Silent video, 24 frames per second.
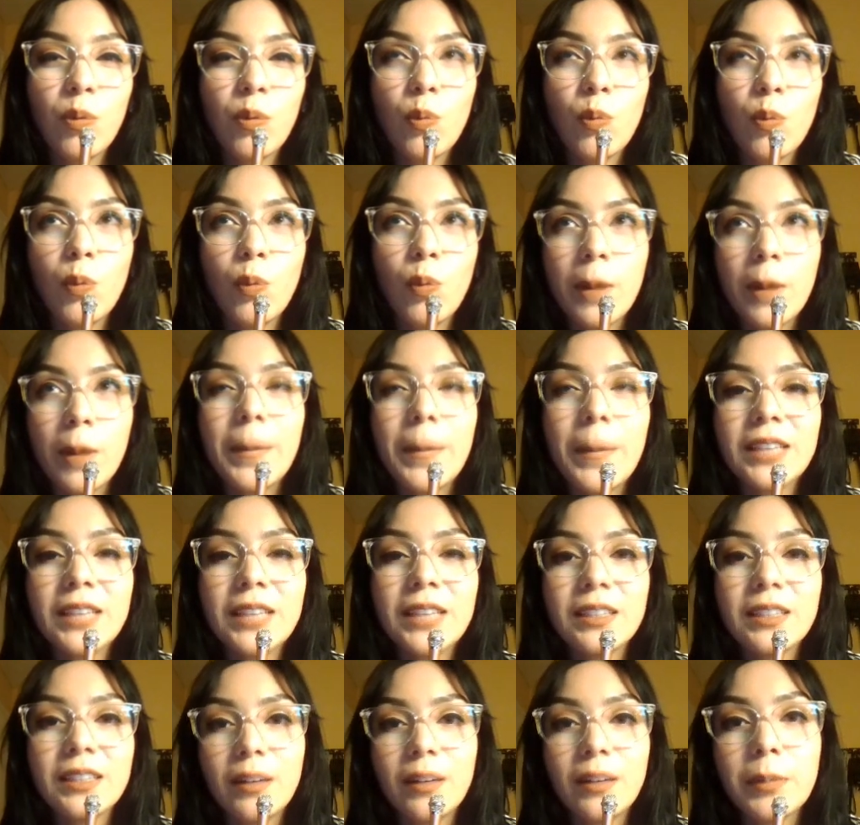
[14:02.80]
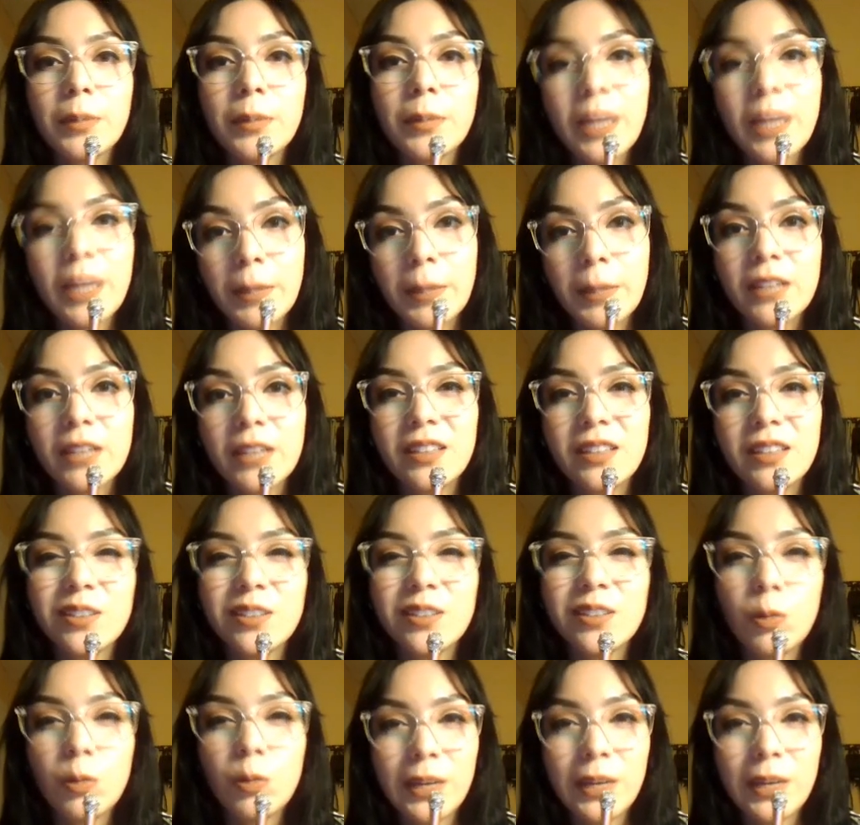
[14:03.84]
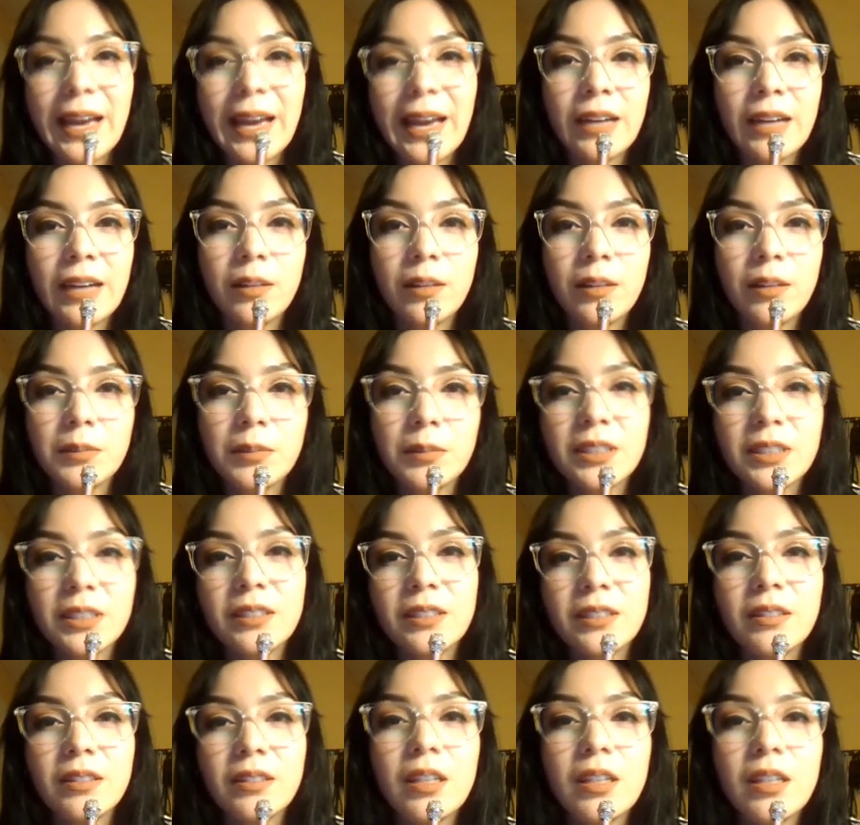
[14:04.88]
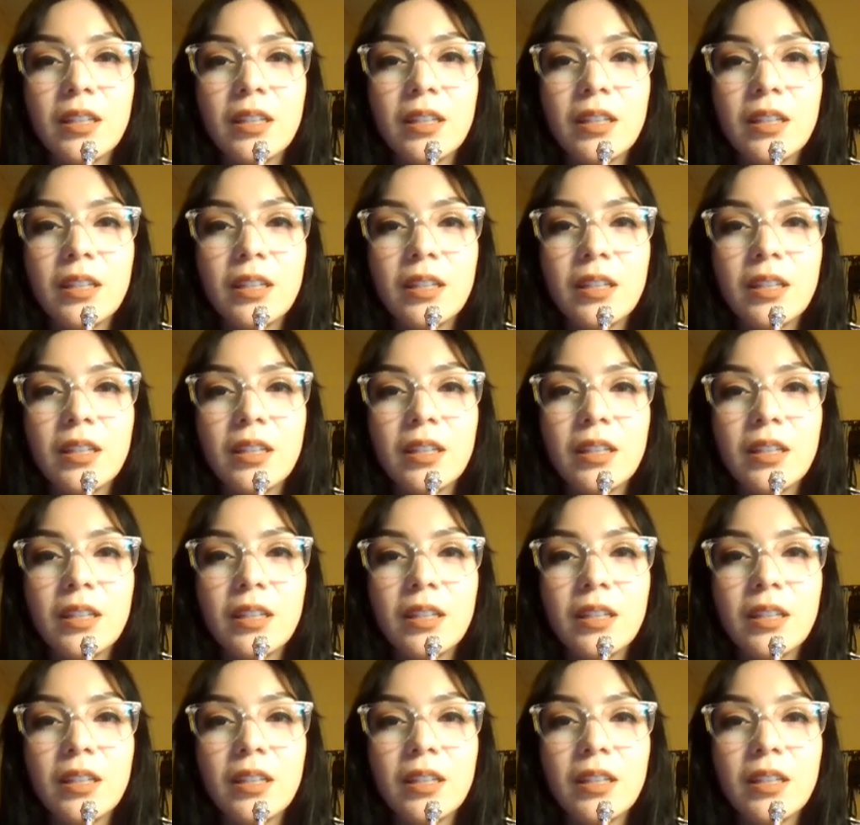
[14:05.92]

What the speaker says: what makes it up chemically. So what atoms and